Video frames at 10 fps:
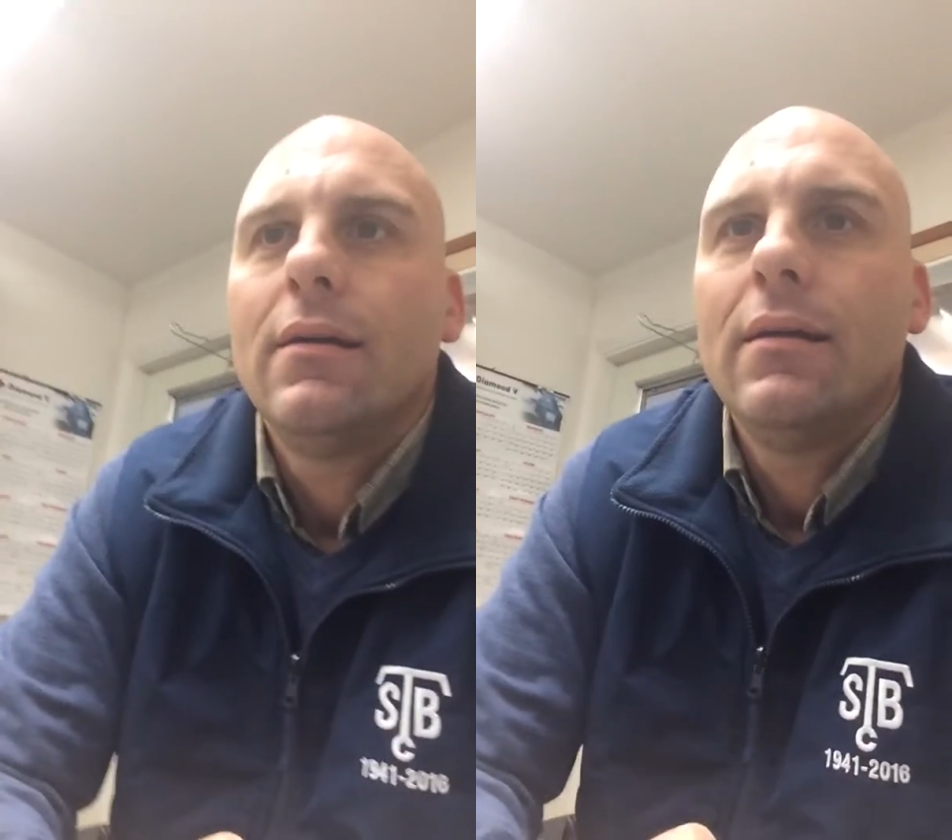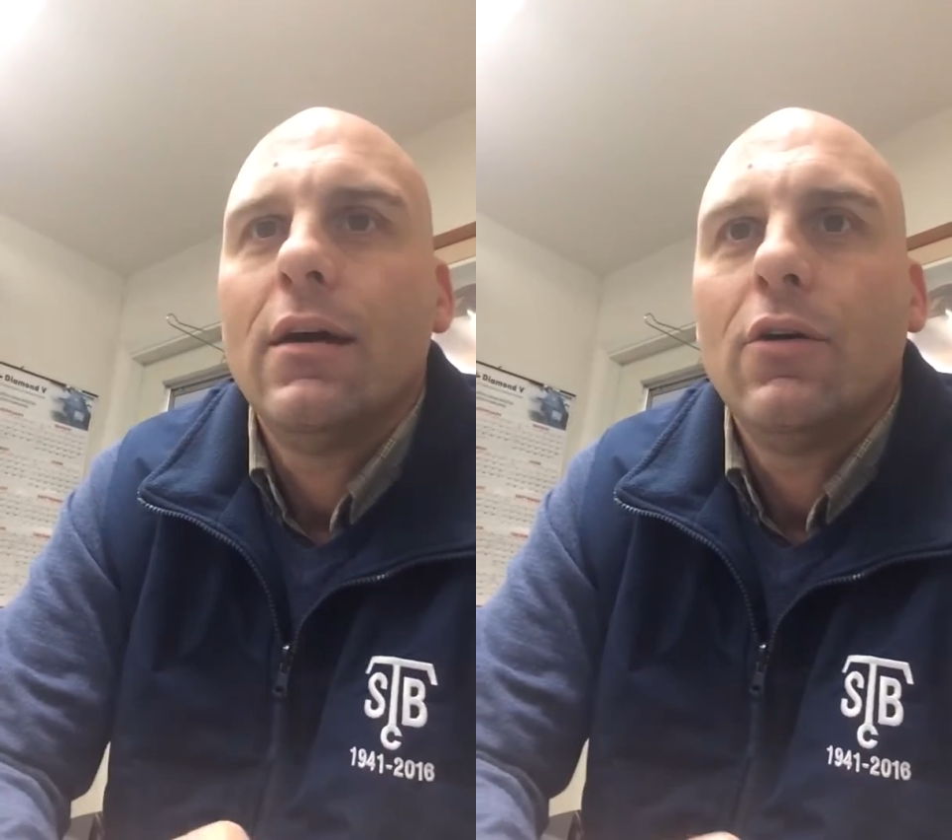
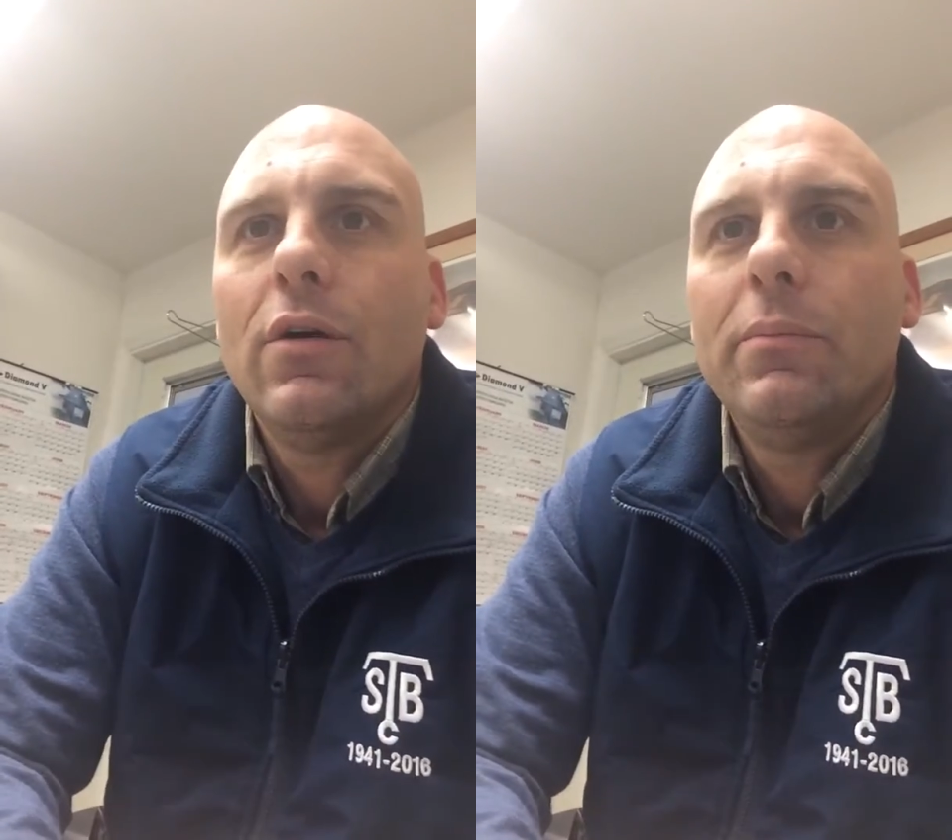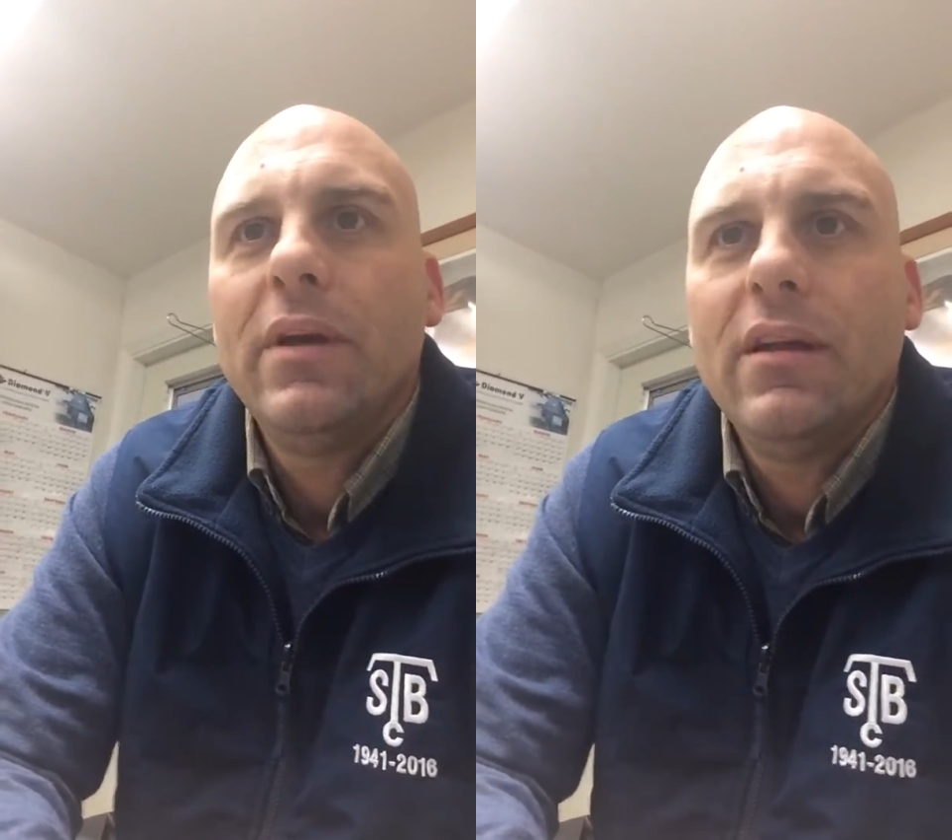
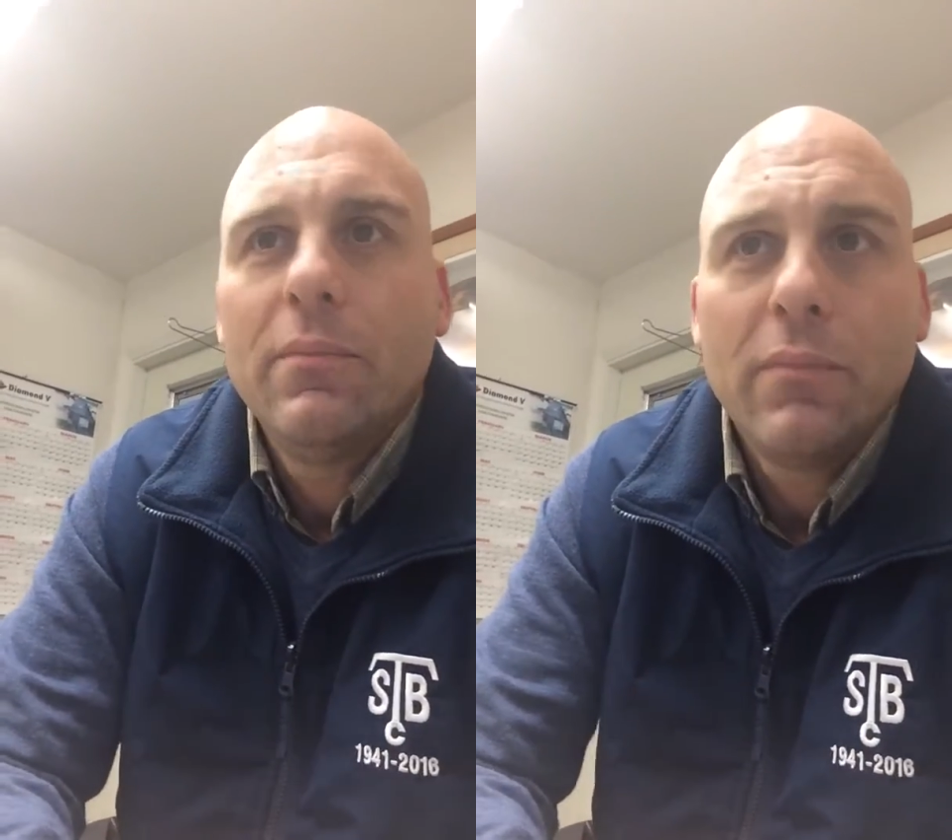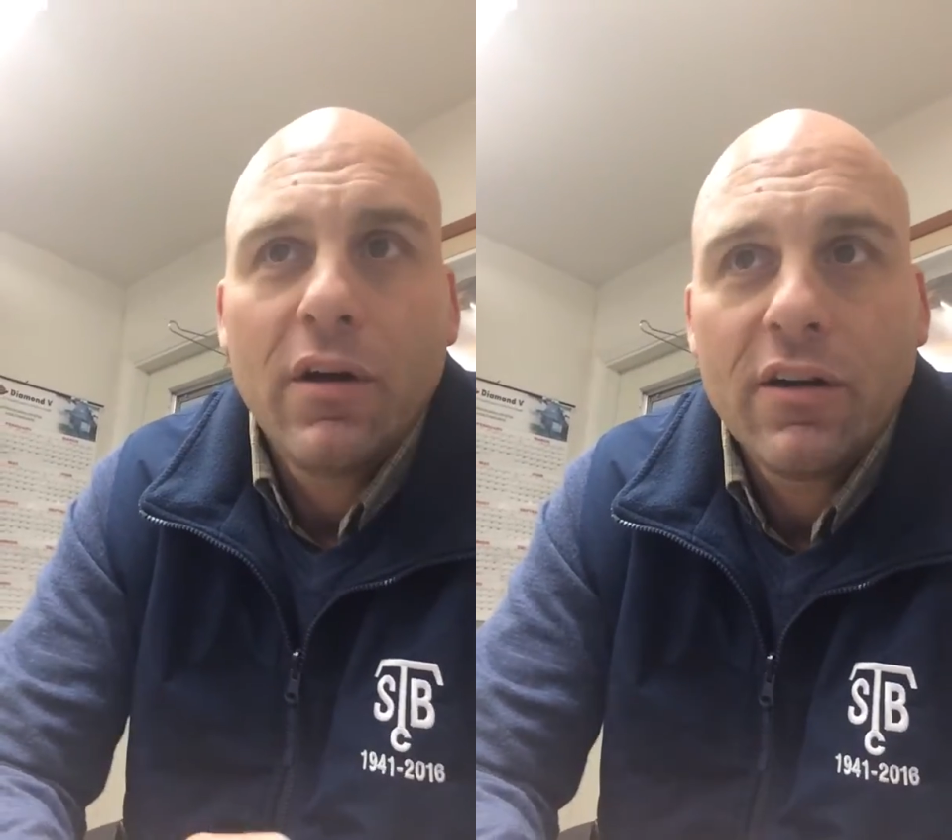Now,
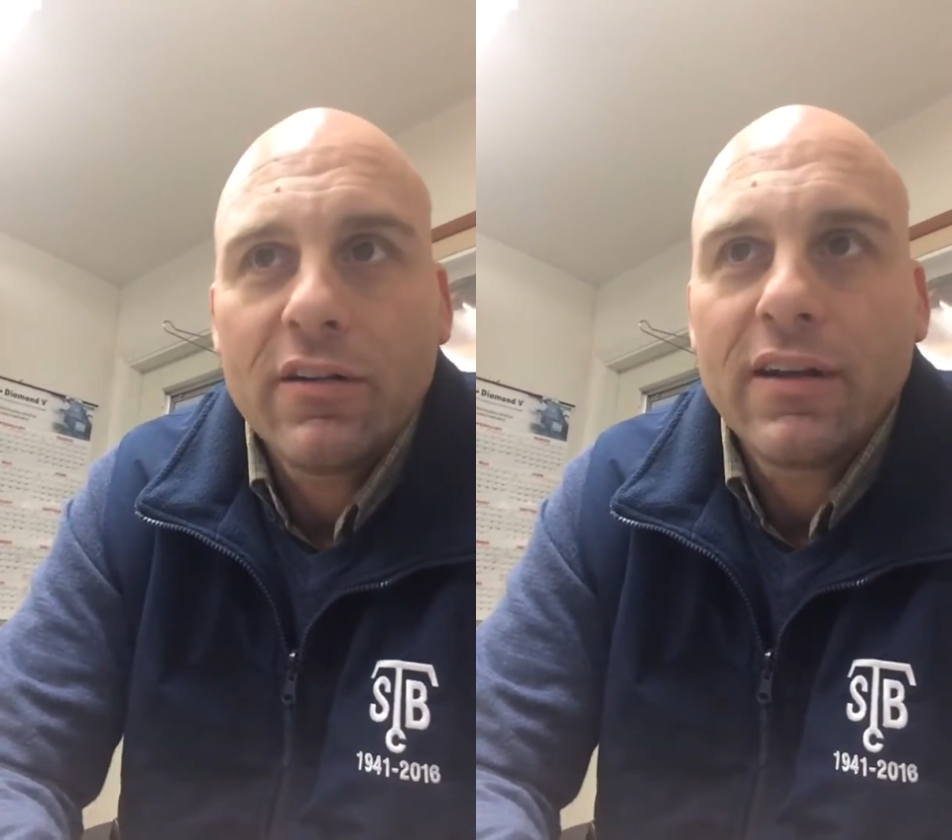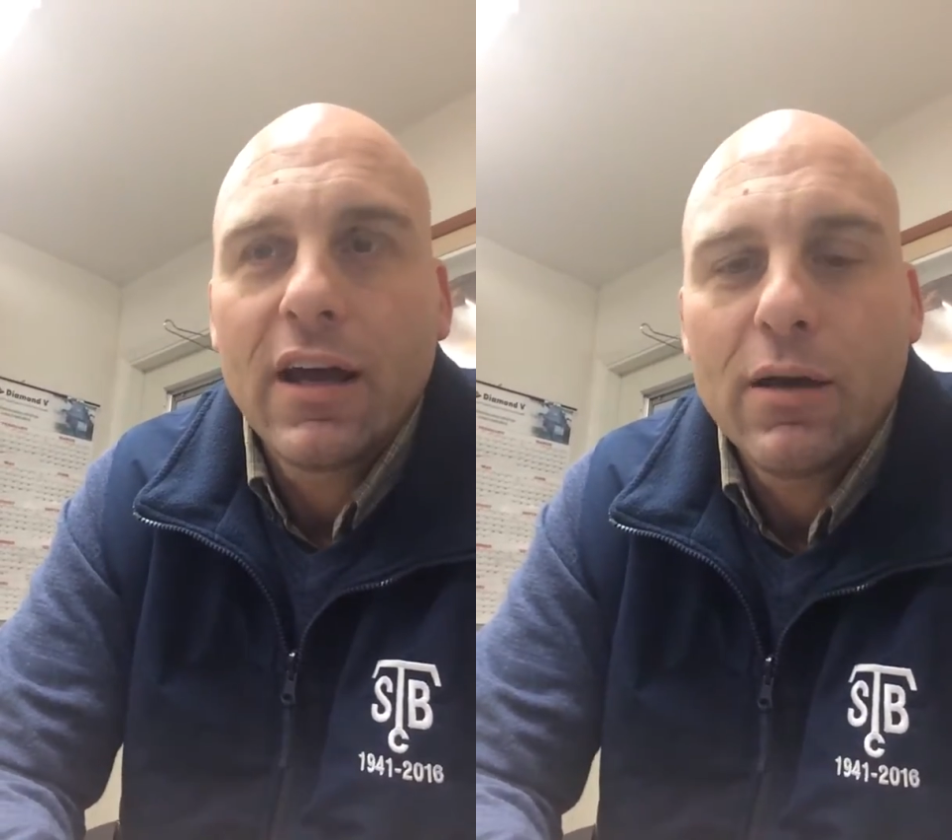beating
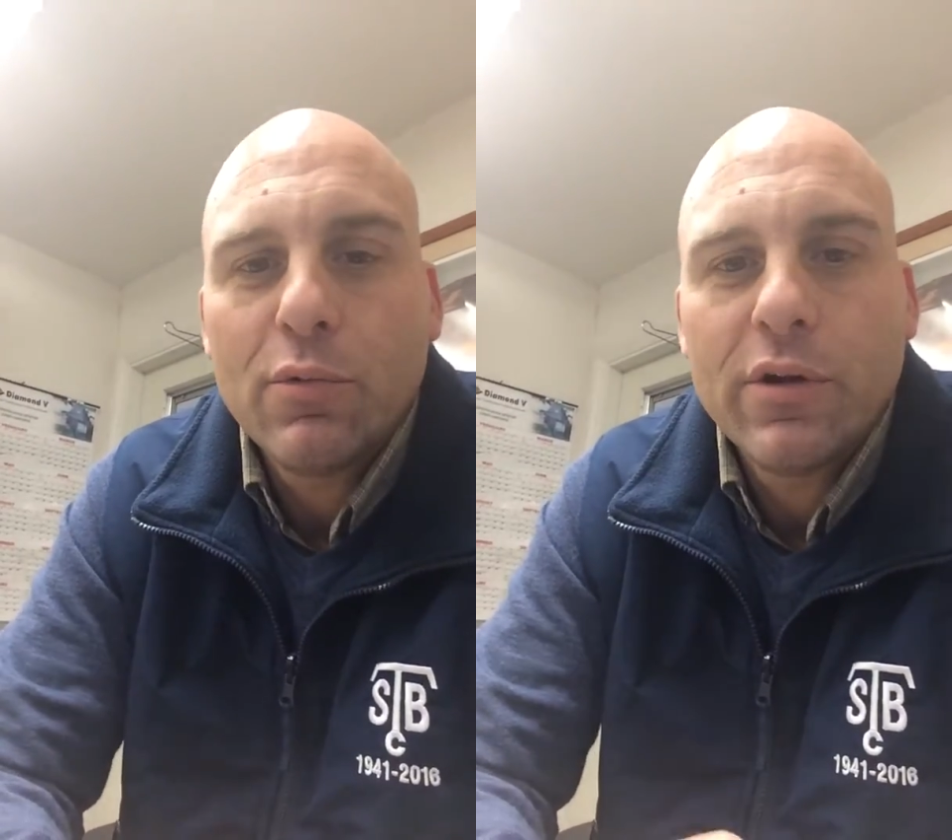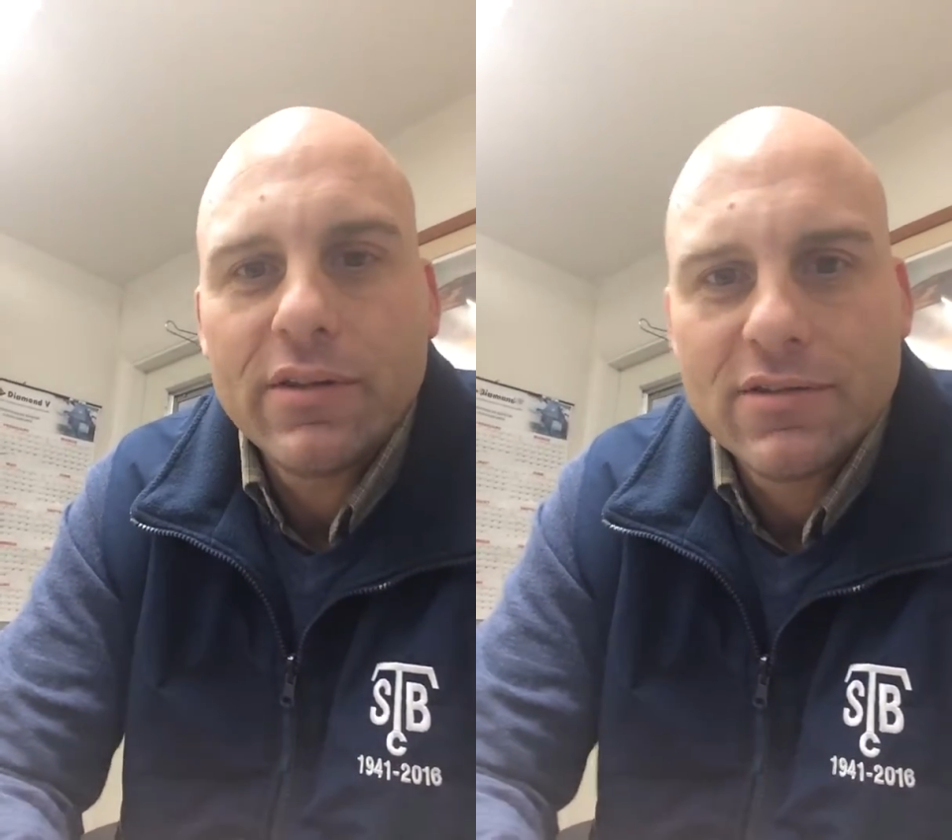modern
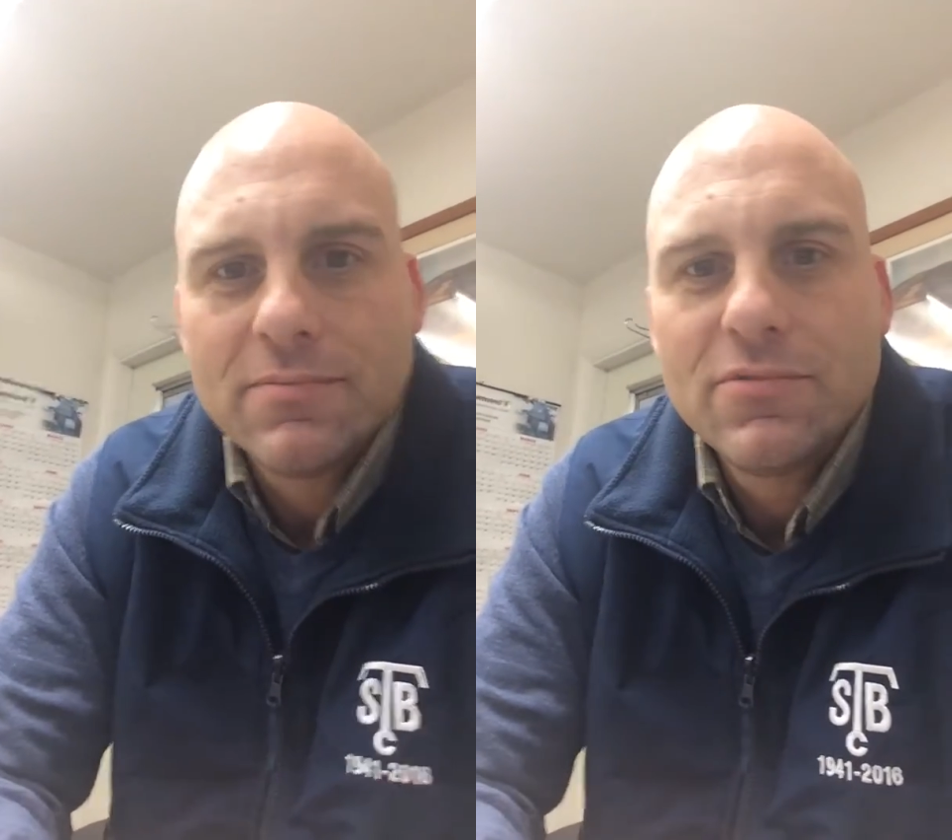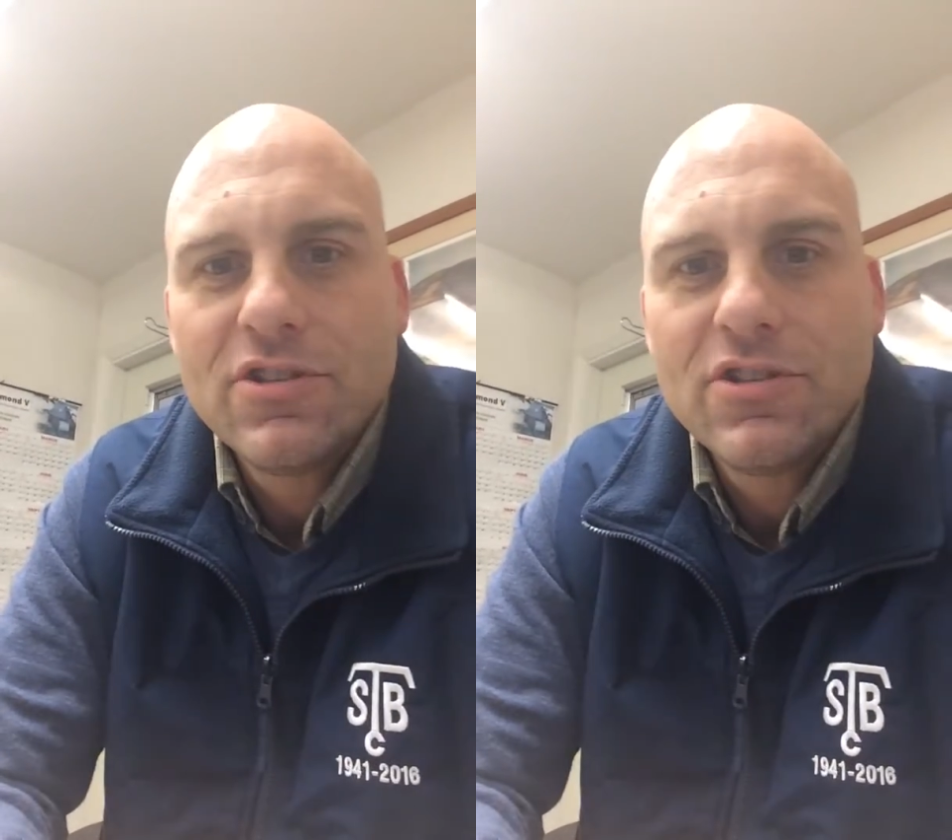cowboys